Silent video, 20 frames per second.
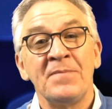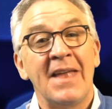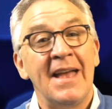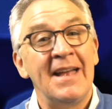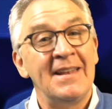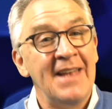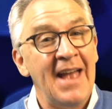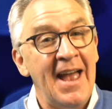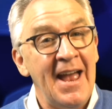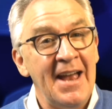
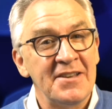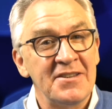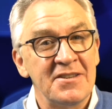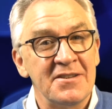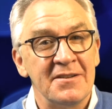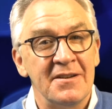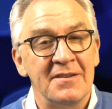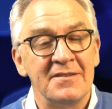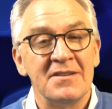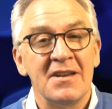an
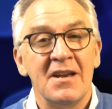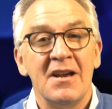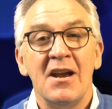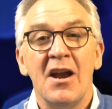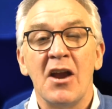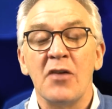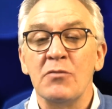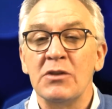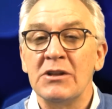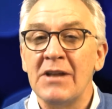accident,
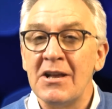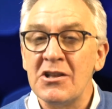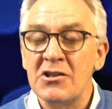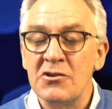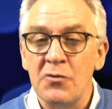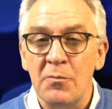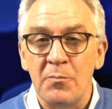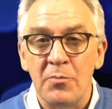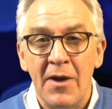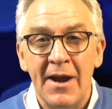a
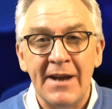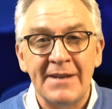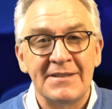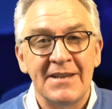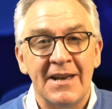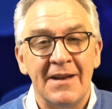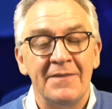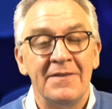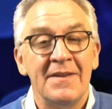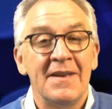relational
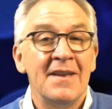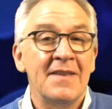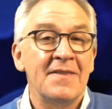breakdown,